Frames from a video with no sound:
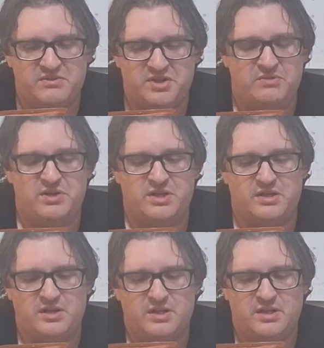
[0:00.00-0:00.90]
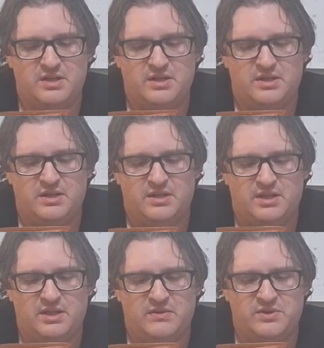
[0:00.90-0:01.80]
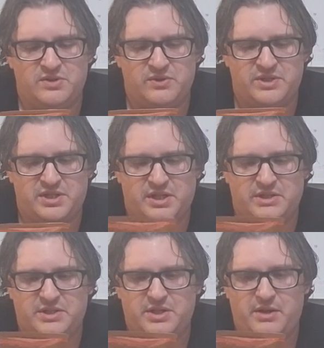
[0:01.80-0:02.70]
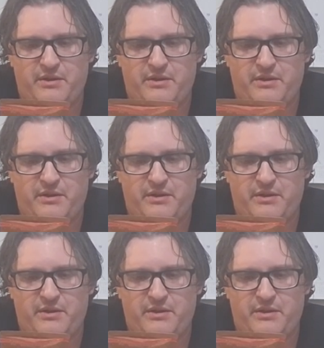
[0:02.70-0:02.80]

tuna, you know, and soy sauce.